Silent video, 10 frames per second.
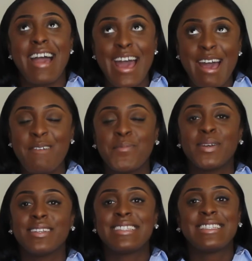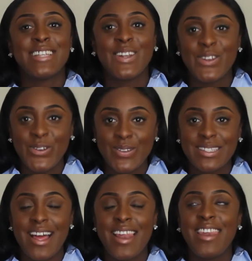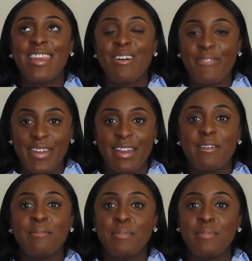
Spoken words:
absolute loving